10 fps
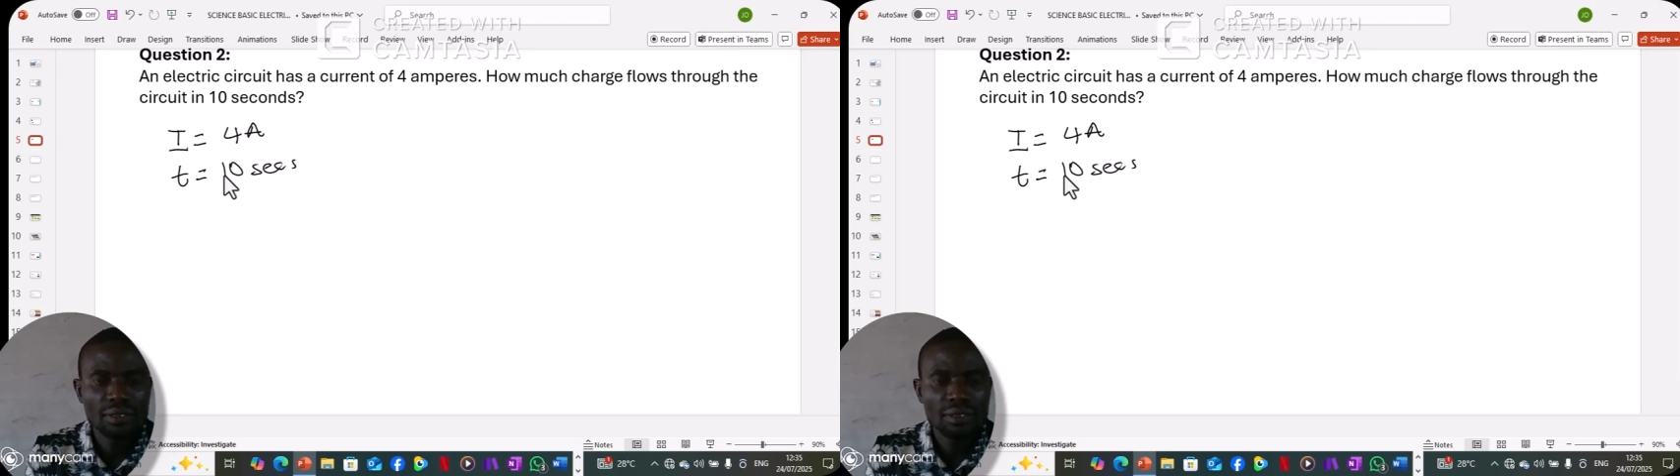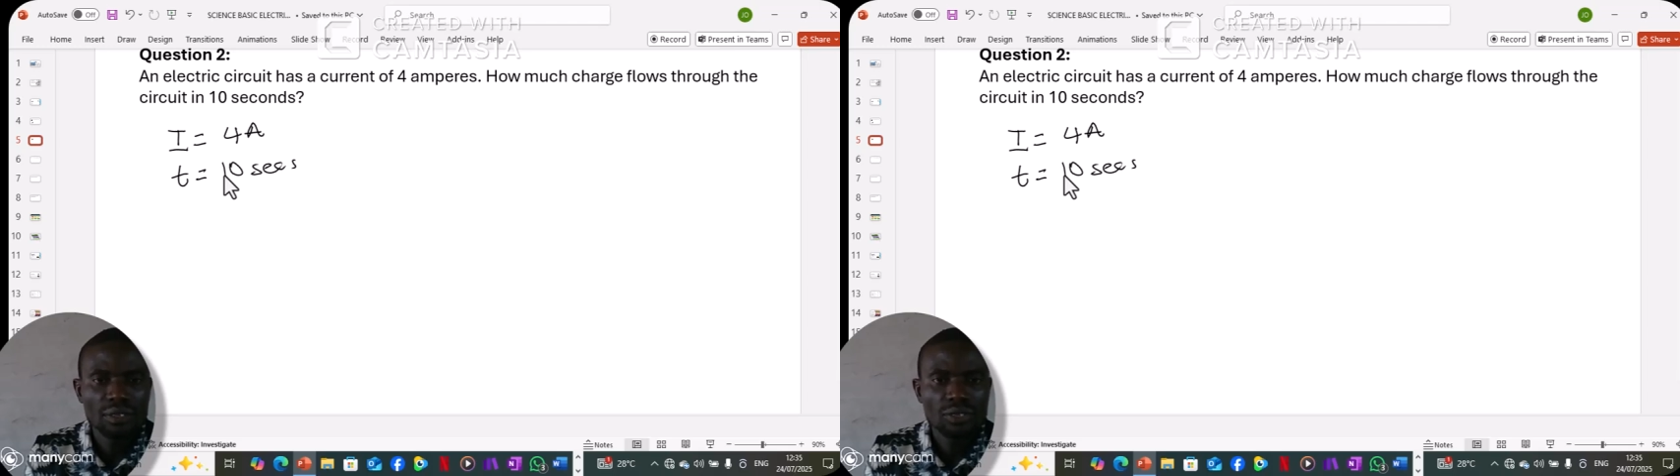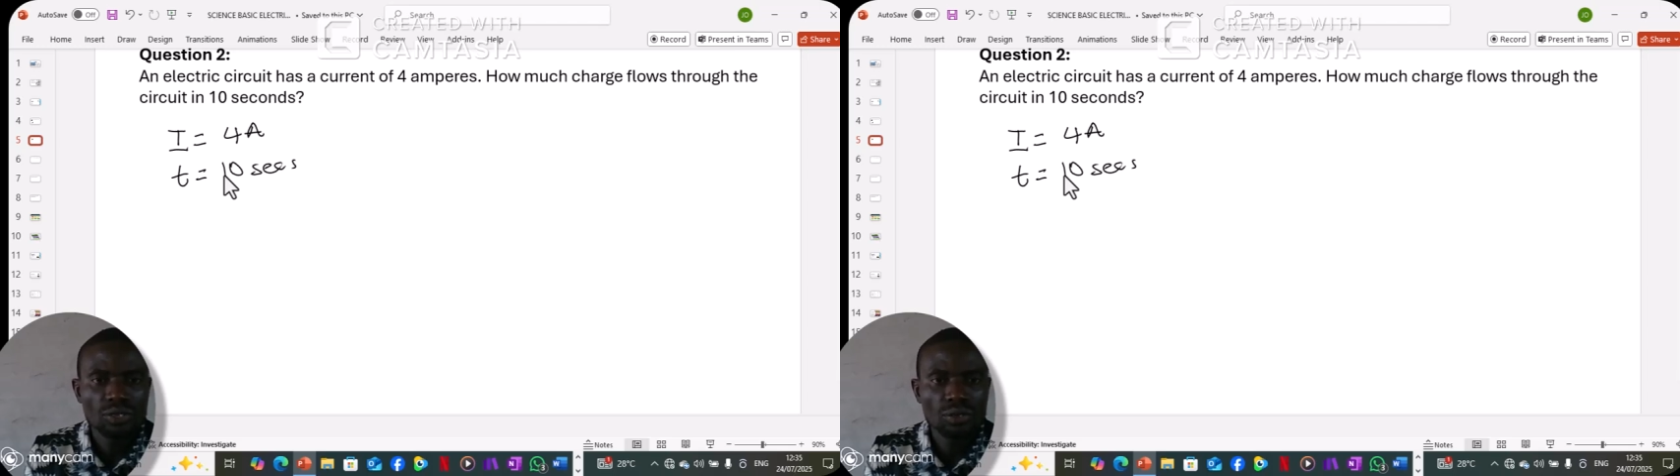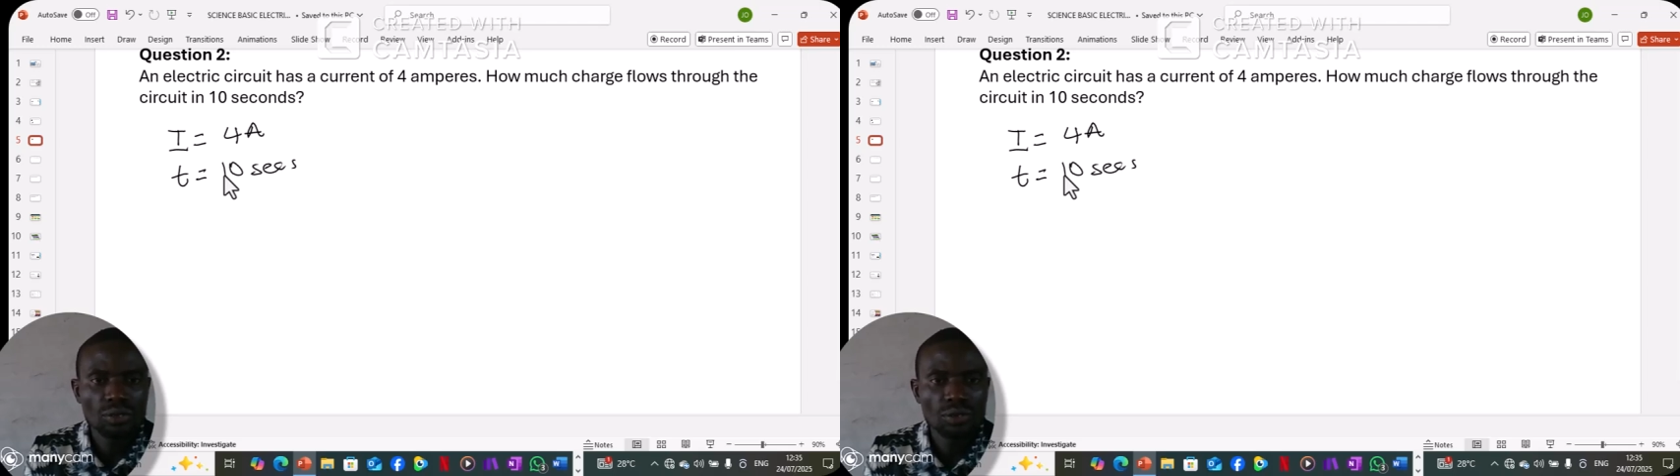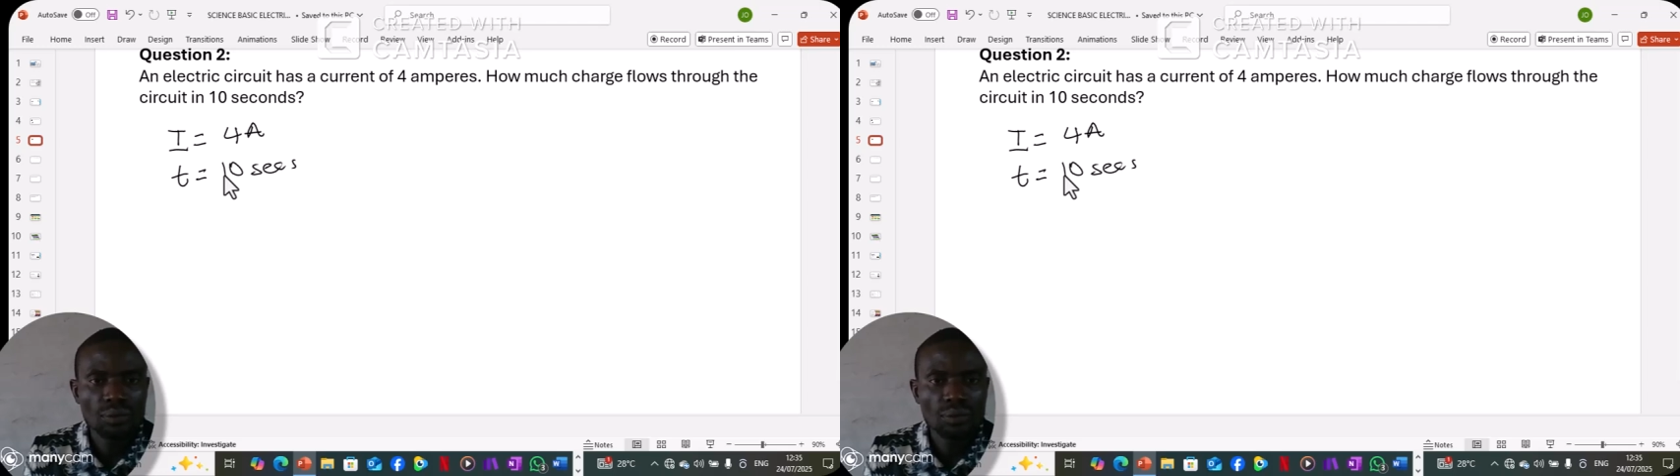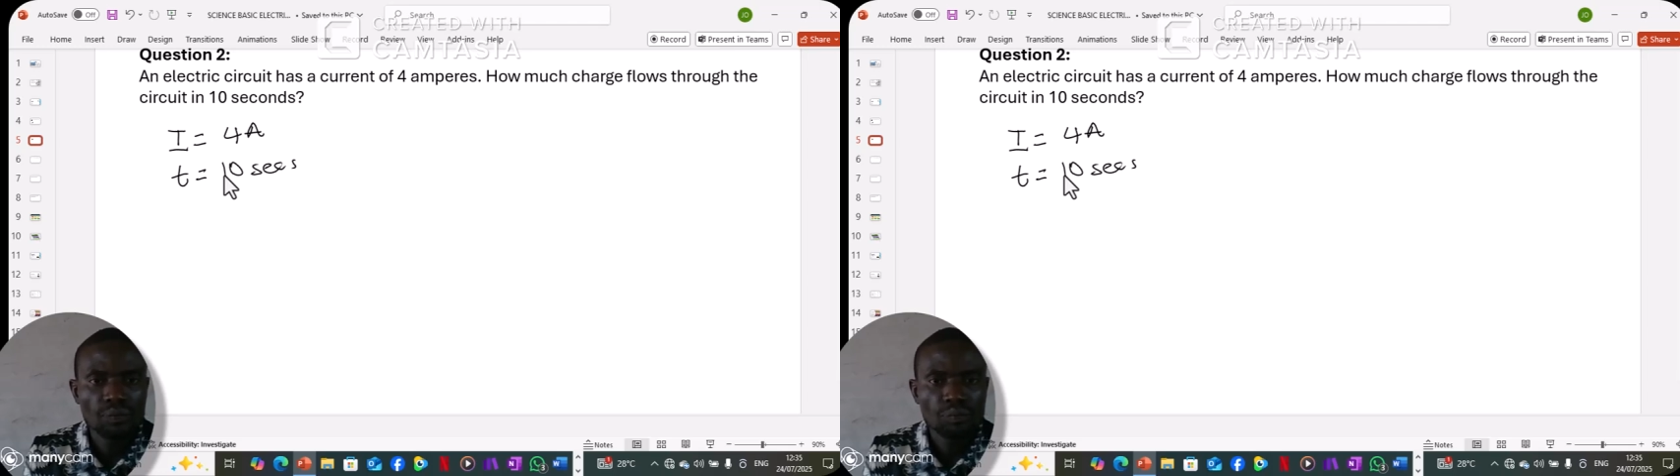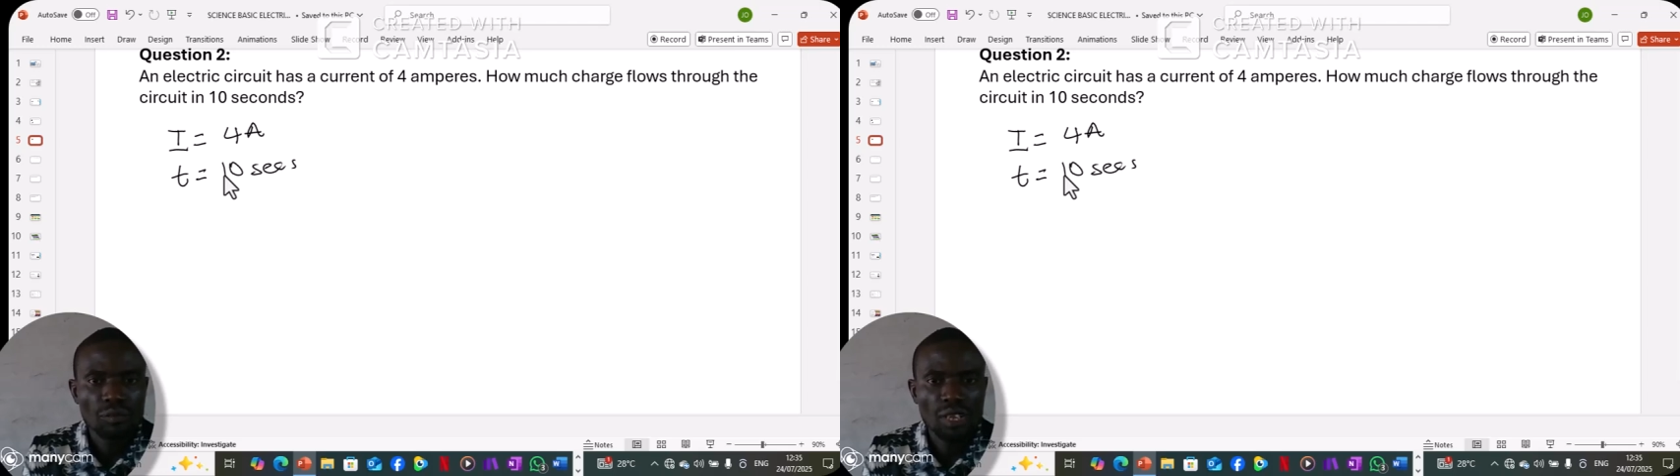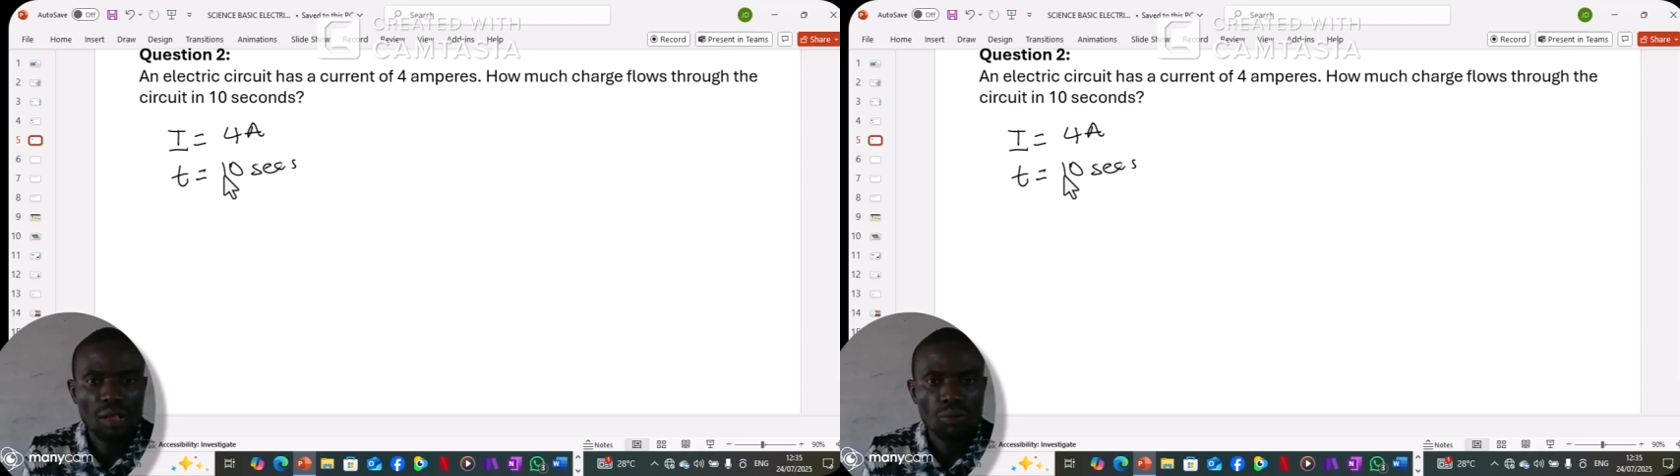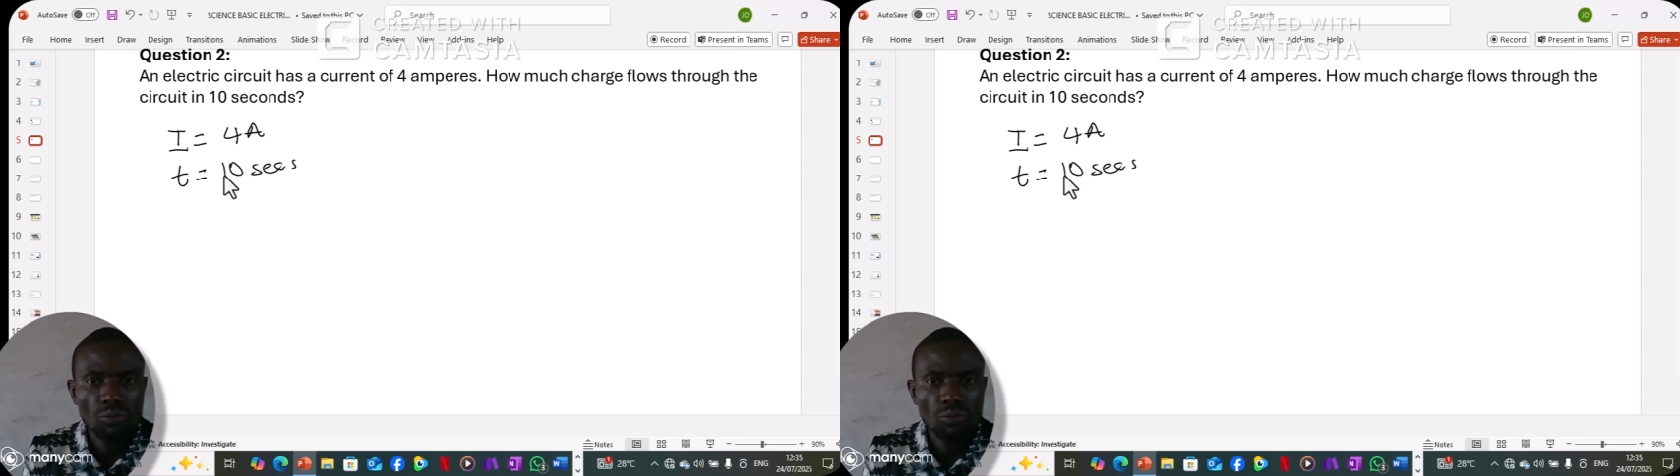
So then